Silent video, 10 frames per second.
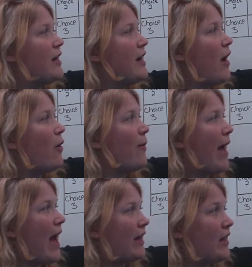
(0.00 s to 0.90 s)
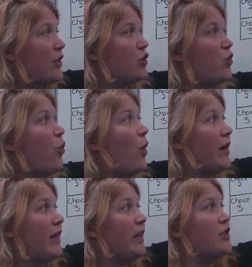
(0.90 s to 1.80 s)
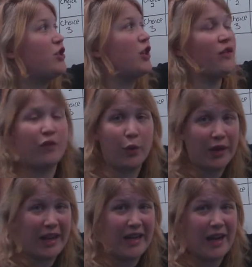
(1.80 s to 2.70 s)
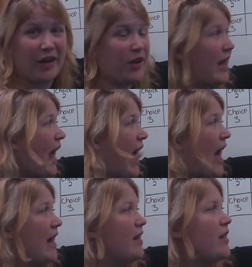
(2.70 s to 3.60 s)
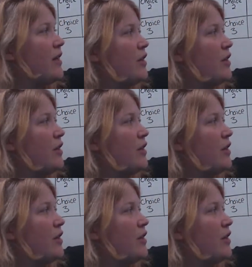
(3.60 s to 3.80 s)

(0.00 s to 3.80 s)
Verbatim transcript: Now I'm adding the 20 to the 48 I already had.